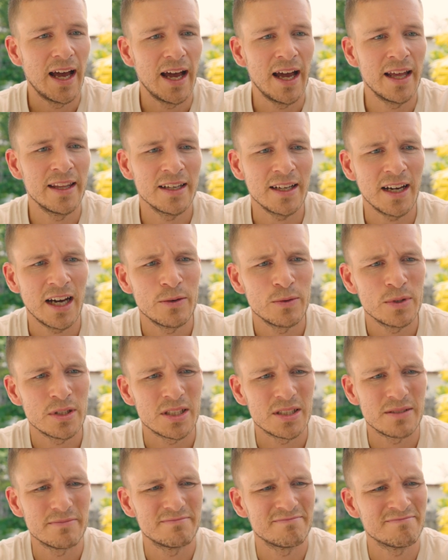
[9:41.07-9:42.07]
And the guy
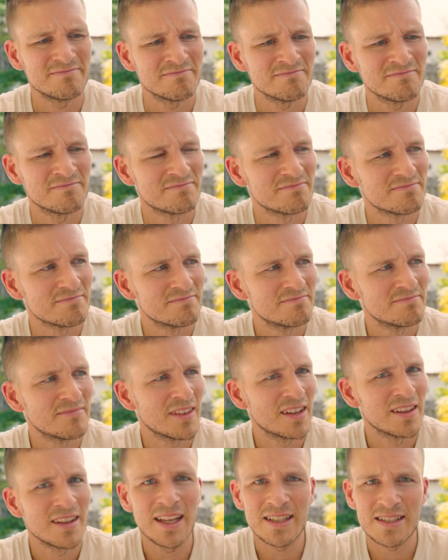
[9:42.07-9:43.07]
was,
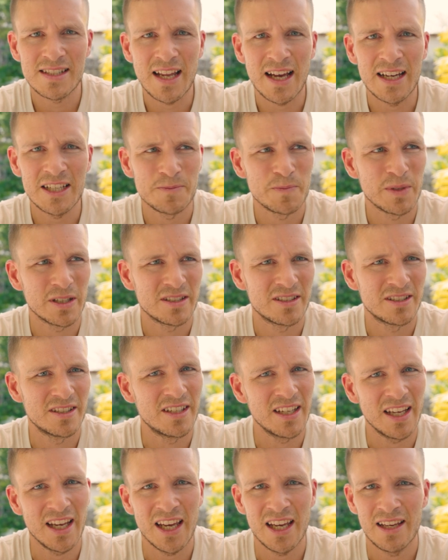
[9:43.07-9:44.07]
that's nice, but
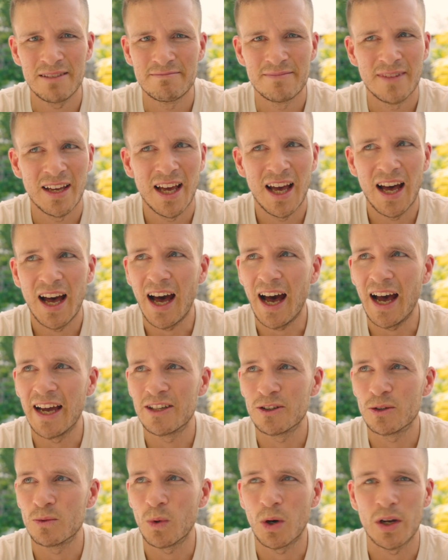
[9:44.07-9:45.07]
today I
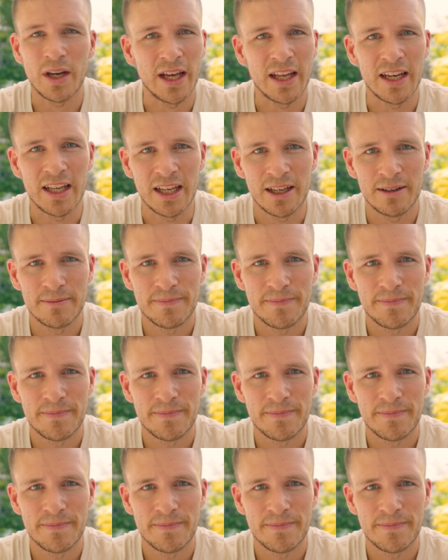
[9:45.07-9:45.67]
don't want any.